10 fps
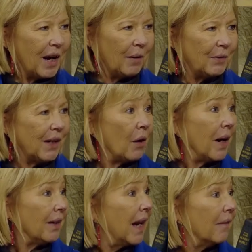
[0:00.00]
to go
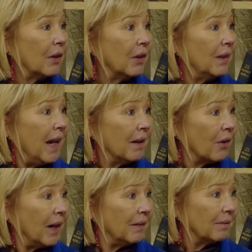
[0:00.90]
out and have a good day,
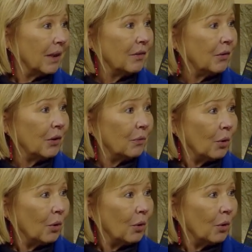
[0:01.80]
right? And do good